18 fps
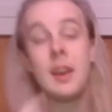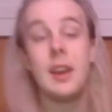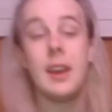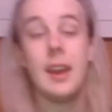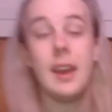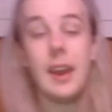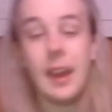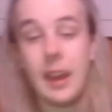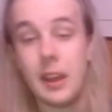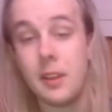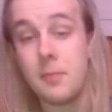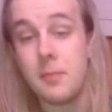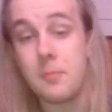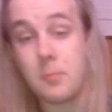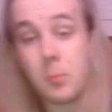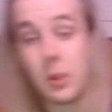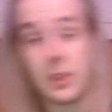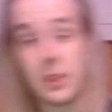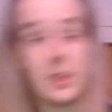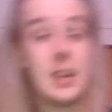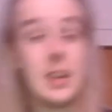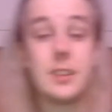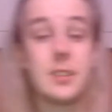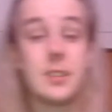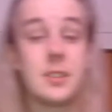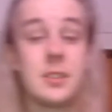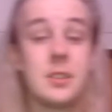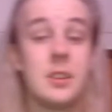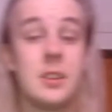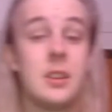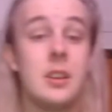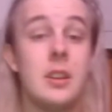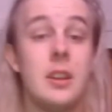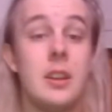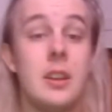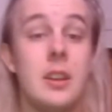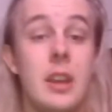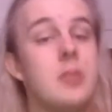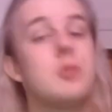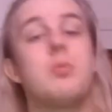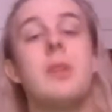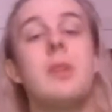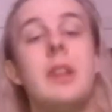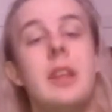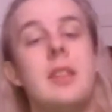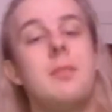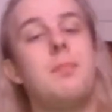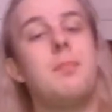And with this, it's really